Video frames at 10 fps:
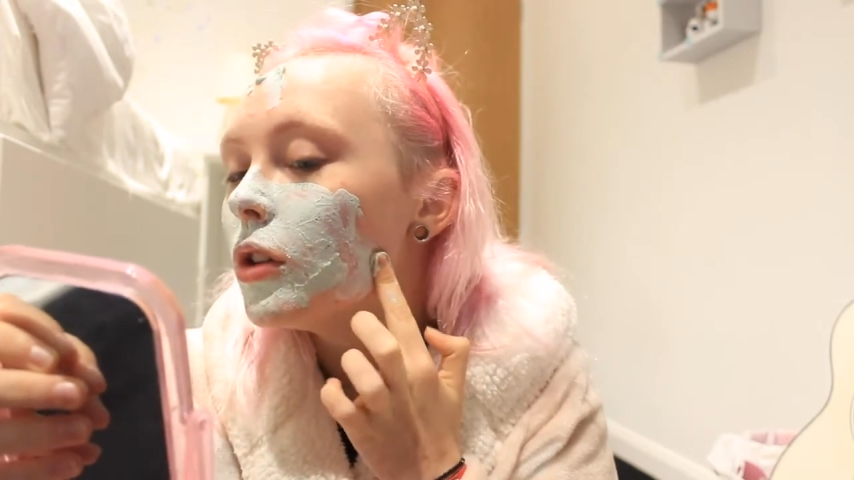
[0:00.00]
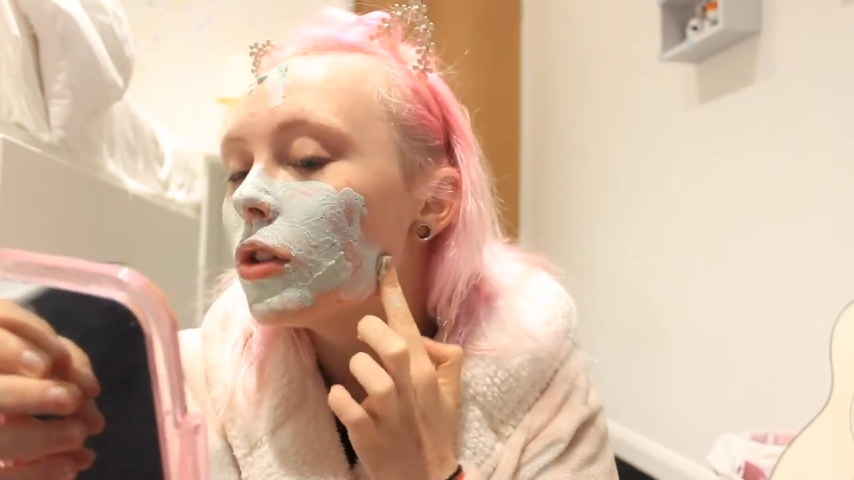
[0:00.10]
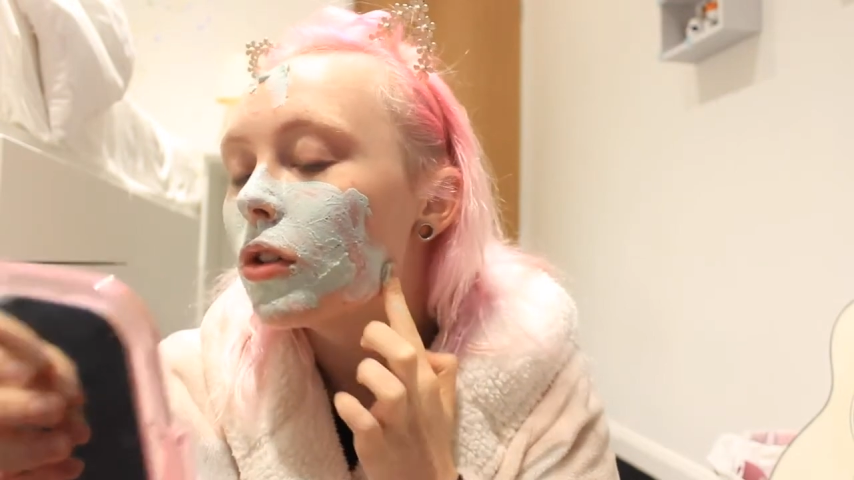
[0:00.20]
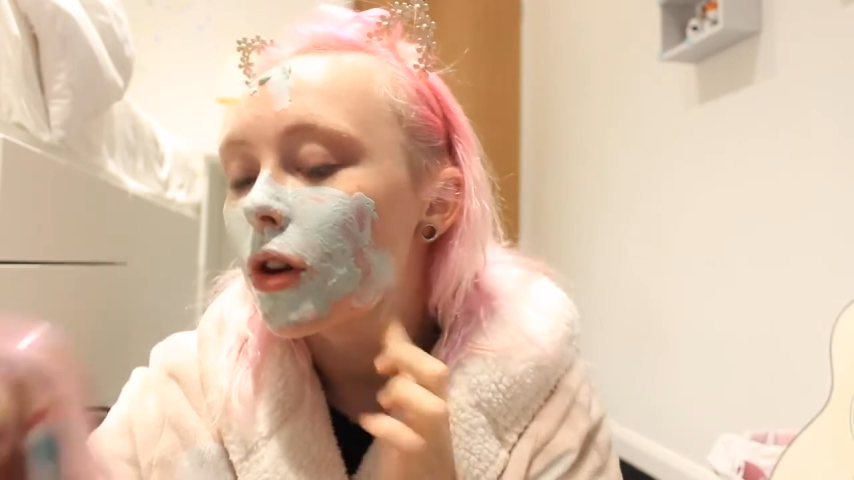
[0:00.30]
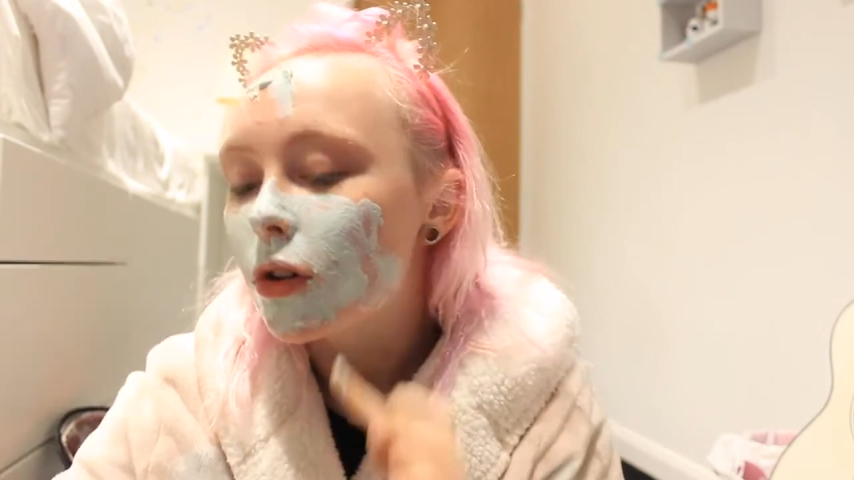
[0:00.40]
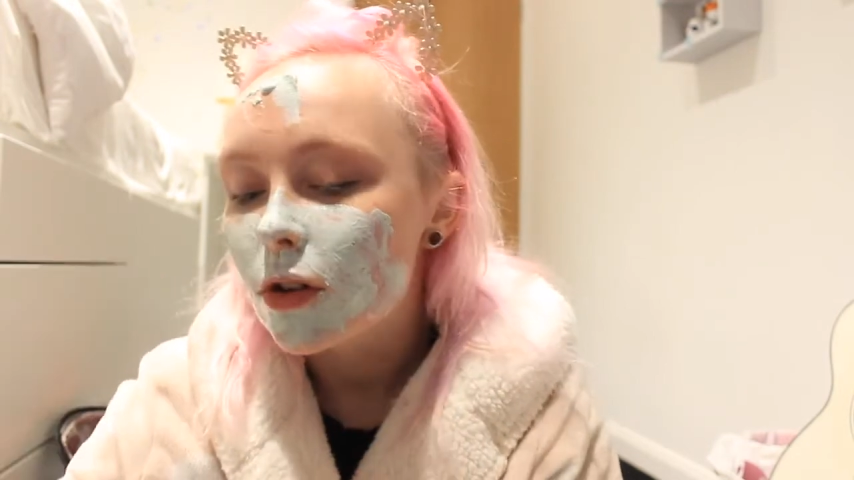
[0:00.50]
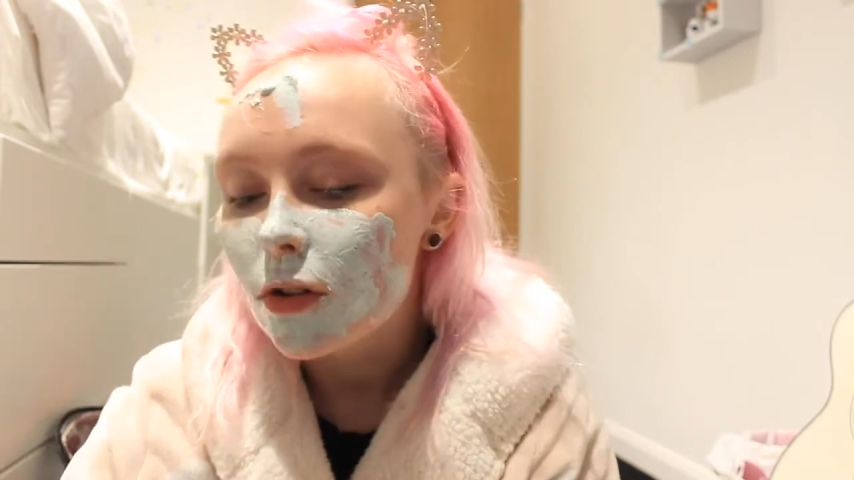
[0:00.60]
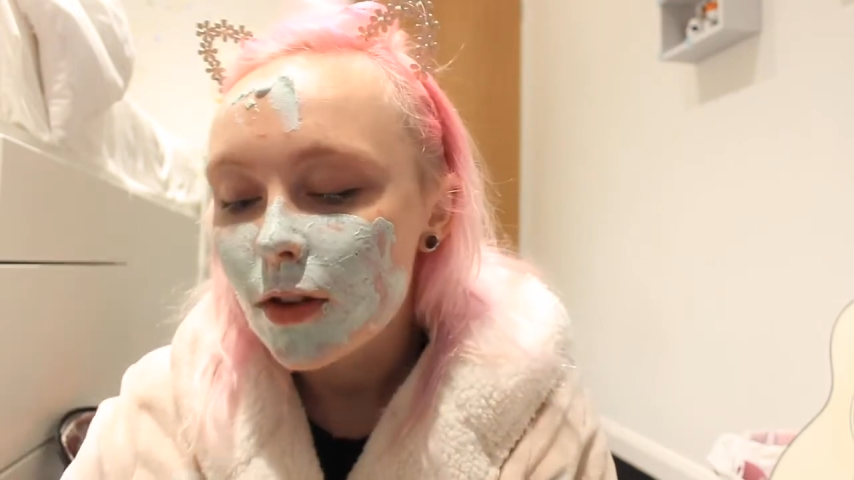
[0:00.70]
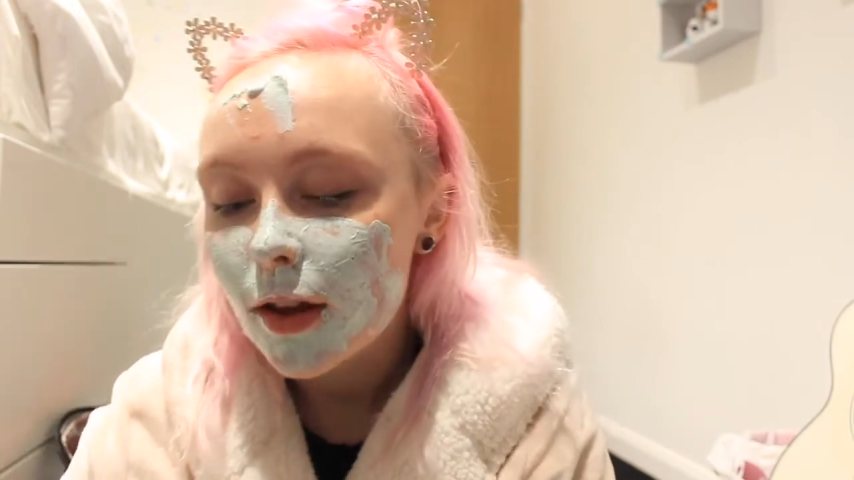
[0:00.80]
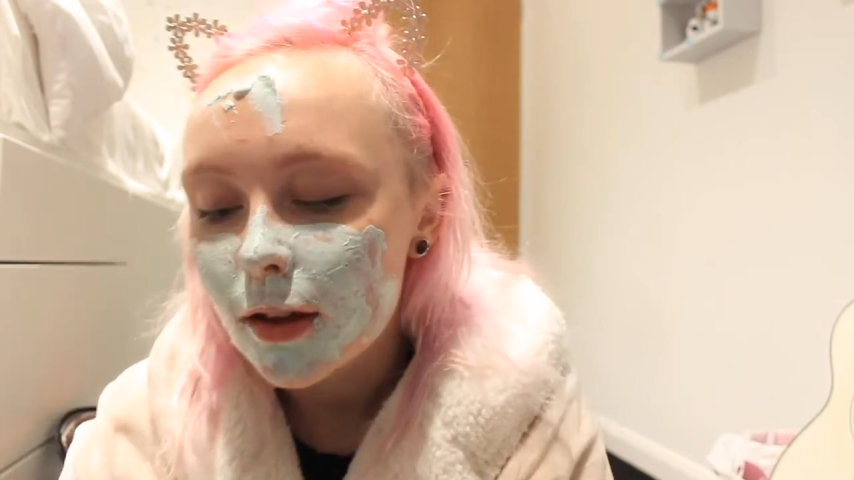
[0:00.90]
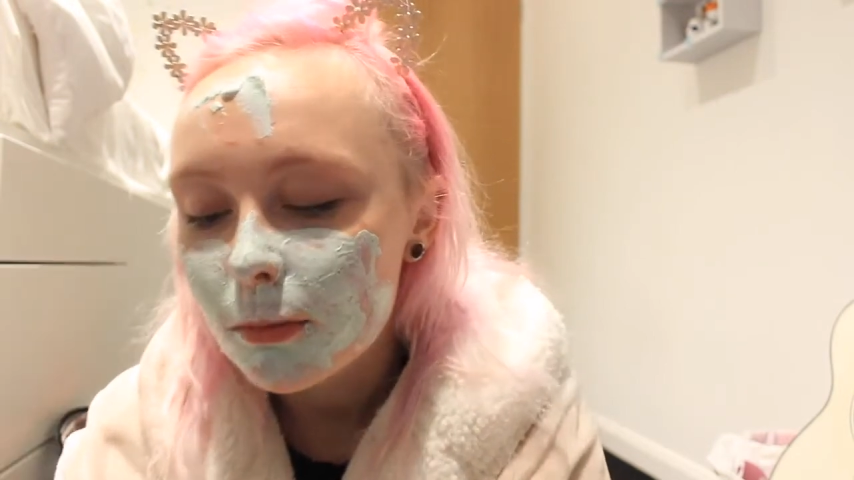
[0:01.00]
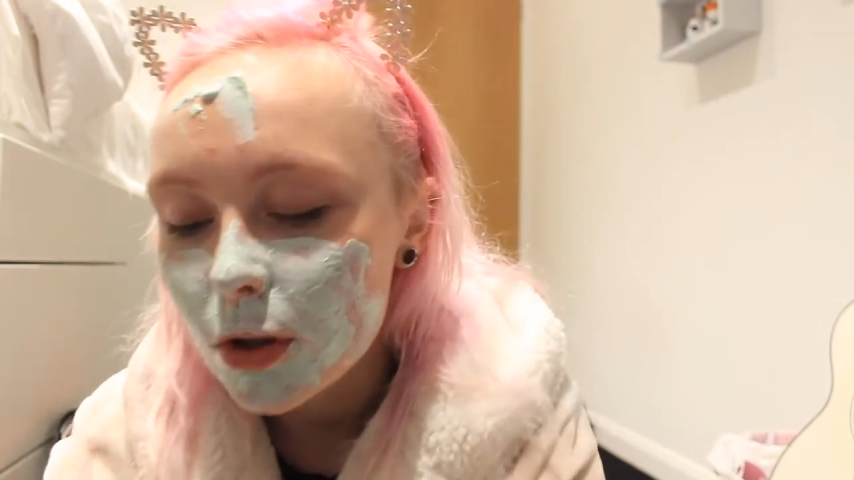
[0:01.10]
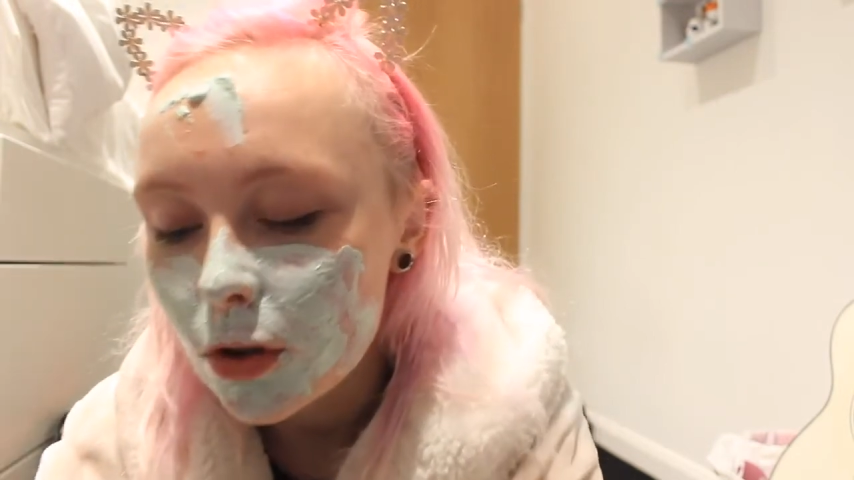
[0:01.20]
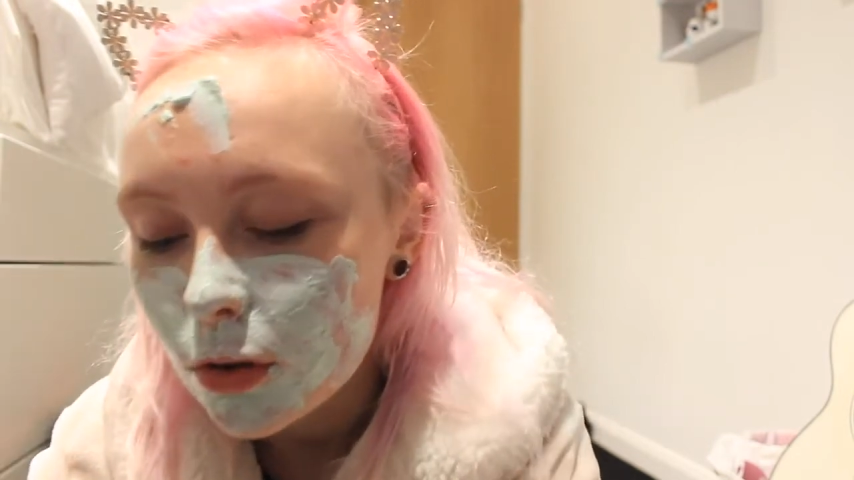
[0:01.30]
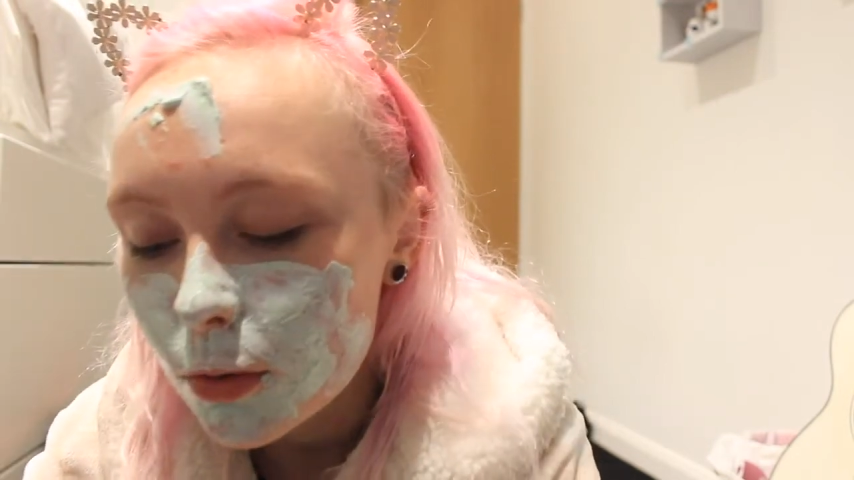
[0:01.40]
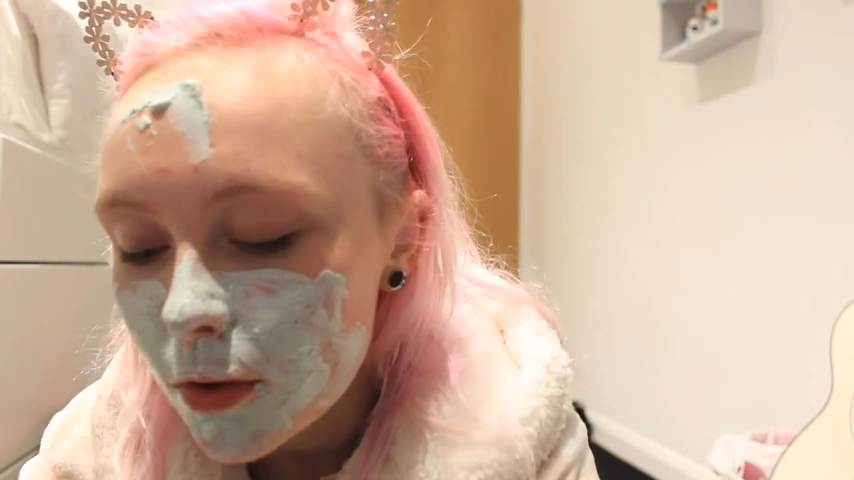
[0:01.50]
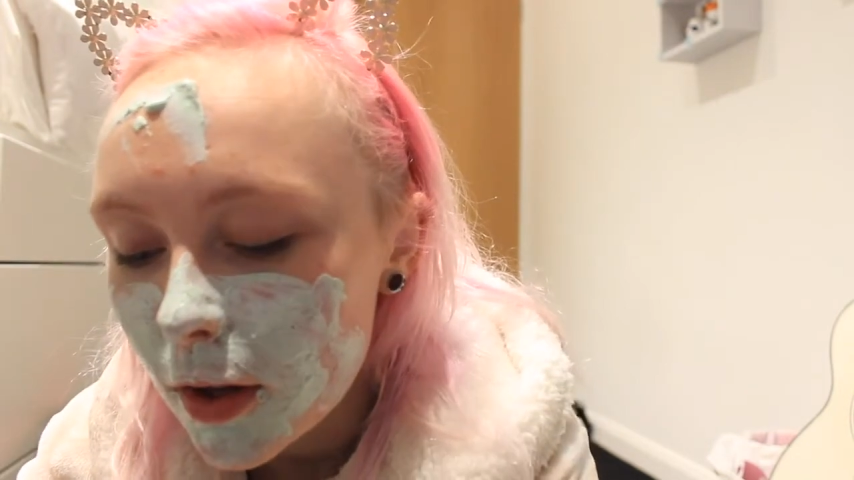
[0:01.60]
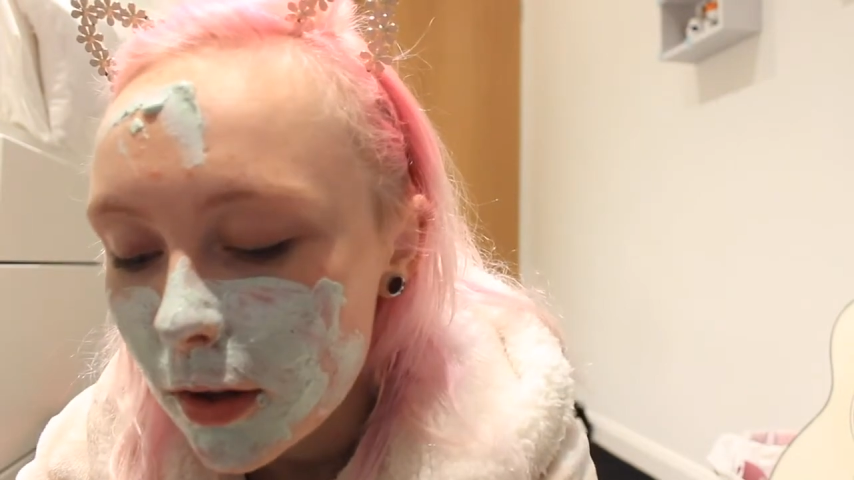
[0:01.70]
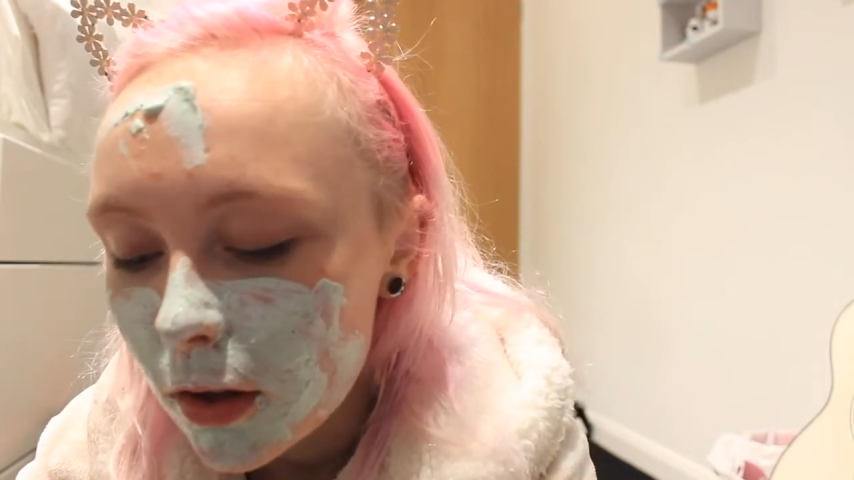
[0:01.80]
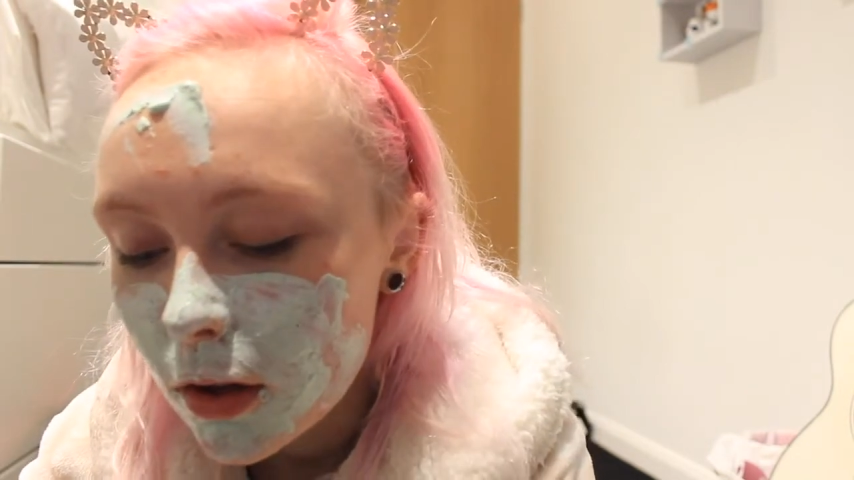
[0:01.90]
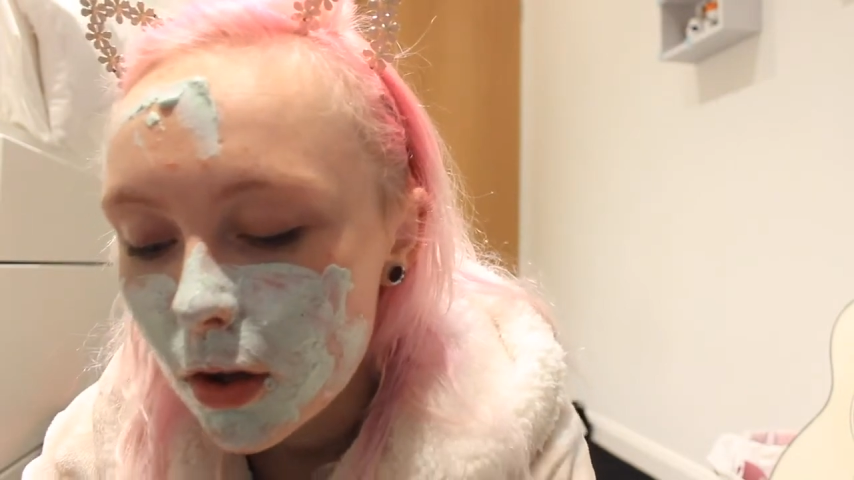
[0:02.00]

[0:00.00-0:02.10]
to the doctors and my doctor was like,